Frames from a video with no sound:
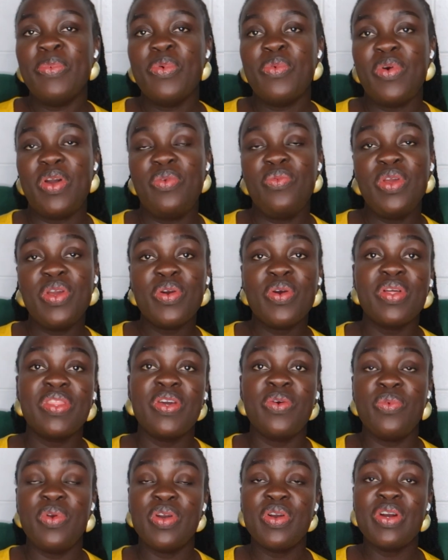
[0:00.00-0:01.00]
when we got
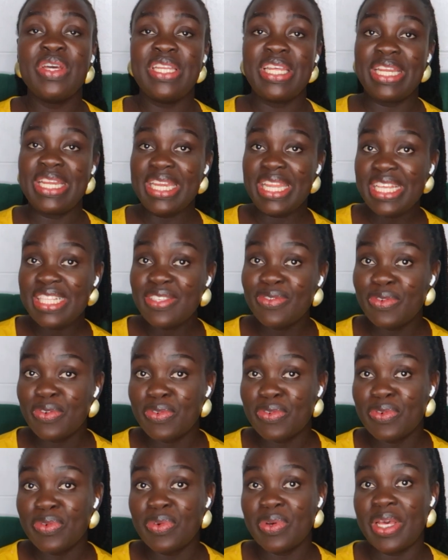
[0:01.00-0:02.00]
there, we got the neat
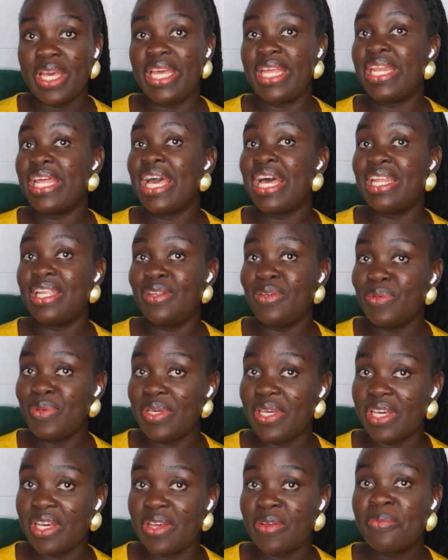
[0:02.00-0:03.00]
fufu, and
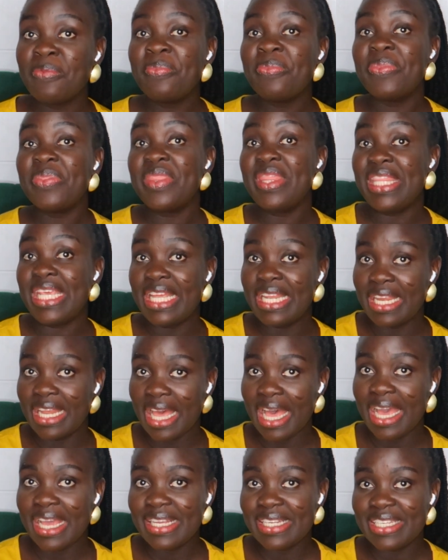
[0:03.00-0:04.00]
hallelujah, they
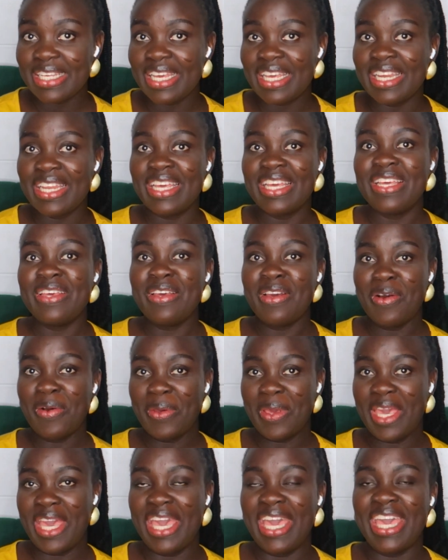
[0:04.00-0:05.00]
liked it.
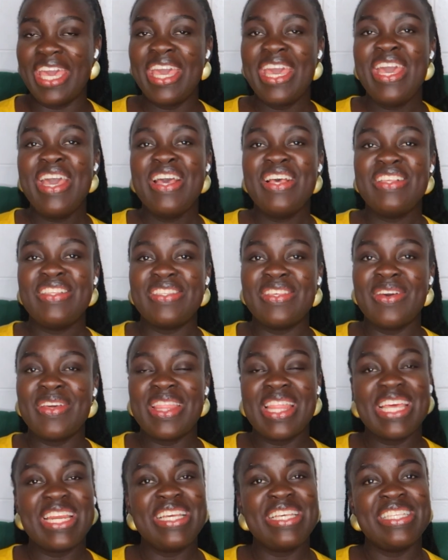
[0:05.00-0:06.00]
Okay, so
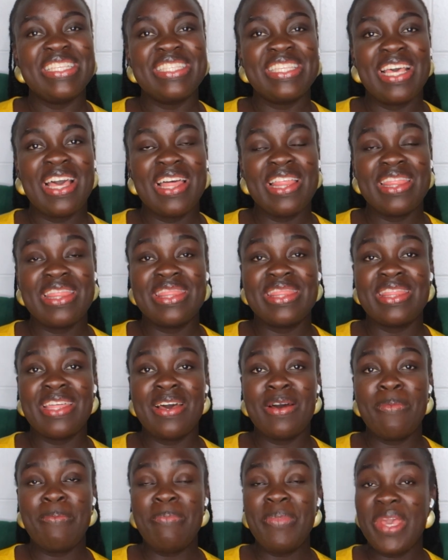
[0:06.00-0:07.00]
that is
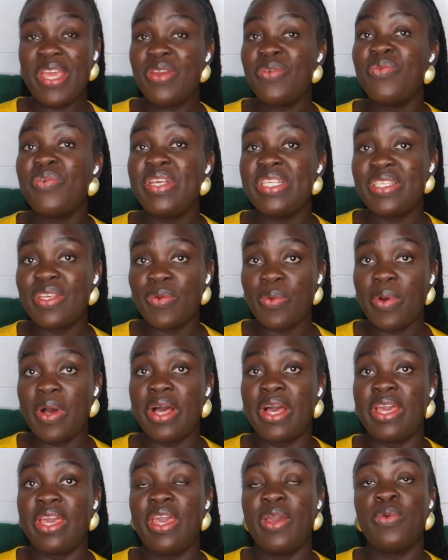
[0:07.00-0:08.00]
the main reason
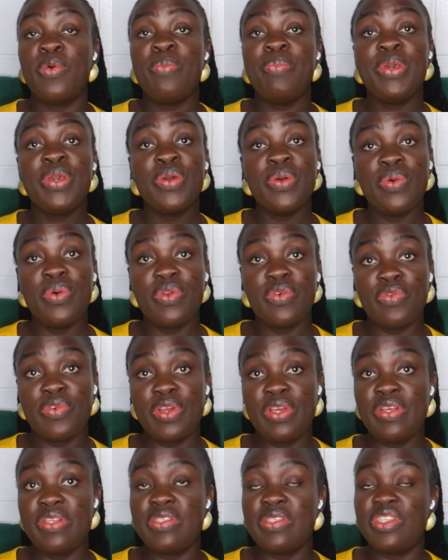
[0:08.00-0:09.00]
why it will be good for
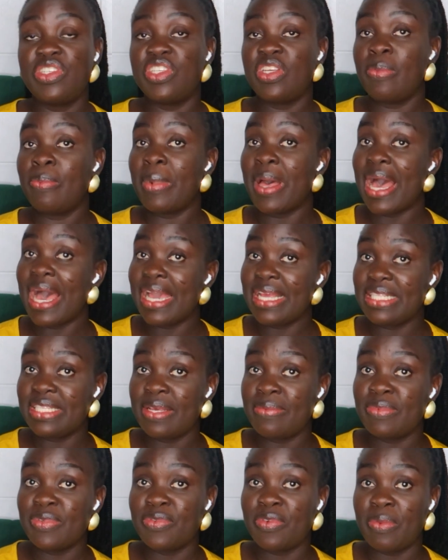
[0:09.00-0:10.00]
you to ship
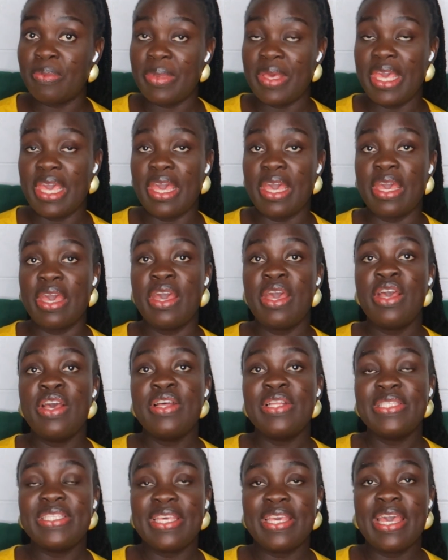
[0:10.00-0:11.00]
items from here
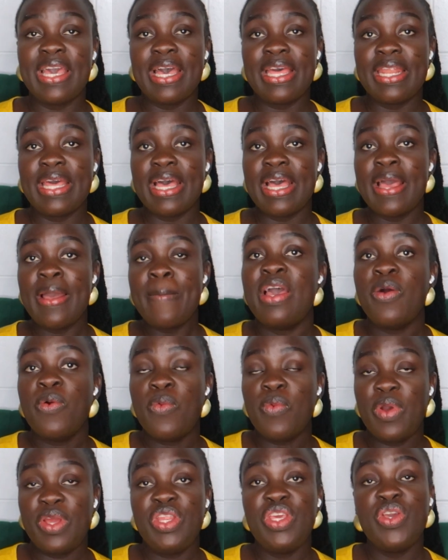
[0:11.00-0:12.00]
to Ghana
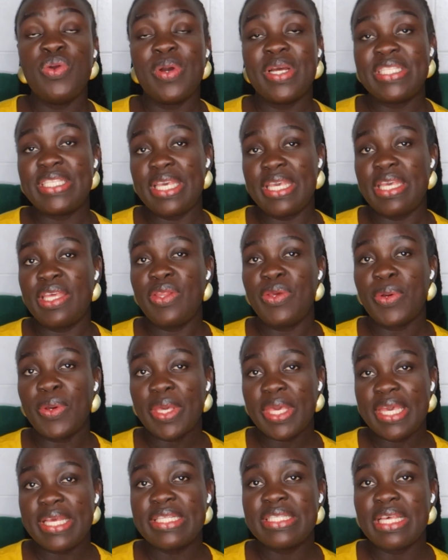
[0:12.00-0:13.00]
when you are taking your
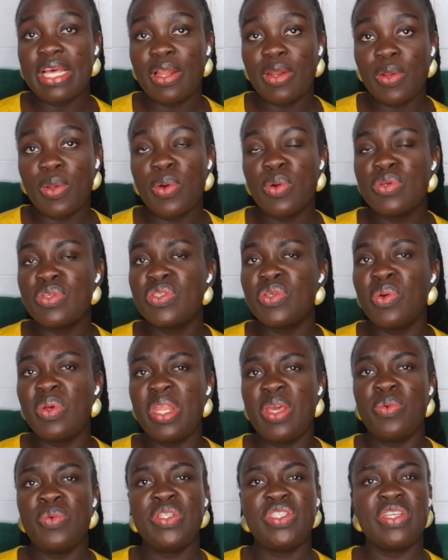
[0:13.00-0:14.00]
kids along, so
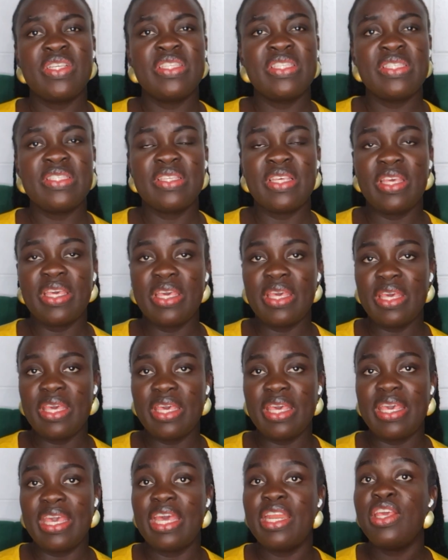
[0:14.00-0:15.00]
they will just
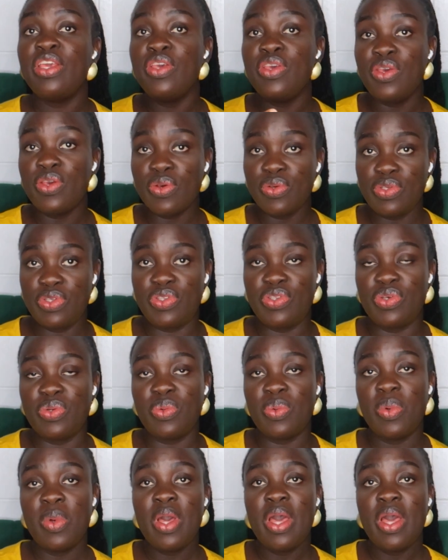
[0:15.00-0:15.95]
get used to